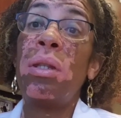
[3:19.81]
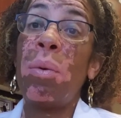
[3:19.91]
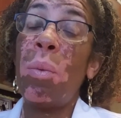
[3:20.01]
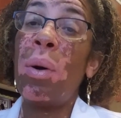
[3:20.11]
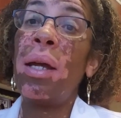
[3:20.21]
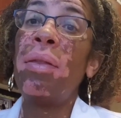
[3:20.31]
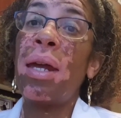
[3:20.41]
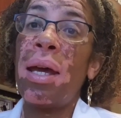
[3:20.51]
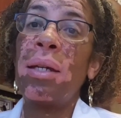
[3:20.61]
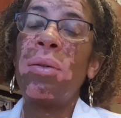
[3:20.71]
The one
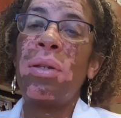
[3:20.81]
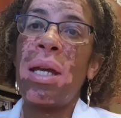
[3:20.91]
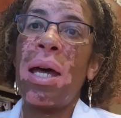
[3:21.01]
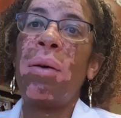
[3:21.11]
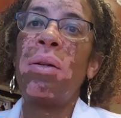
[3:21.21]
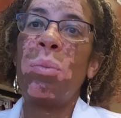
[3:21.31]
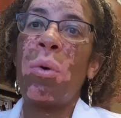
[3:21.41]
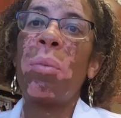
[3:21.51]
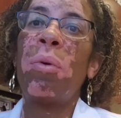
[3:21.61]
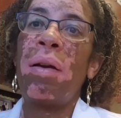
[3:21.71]
that I use now is
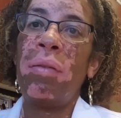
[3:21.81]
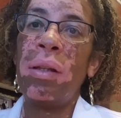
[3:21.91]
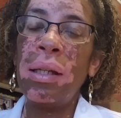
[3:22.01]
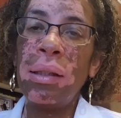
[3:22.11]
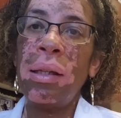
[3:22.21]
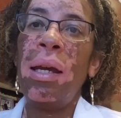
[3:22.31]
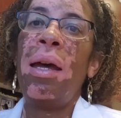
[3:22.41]
more prevalent.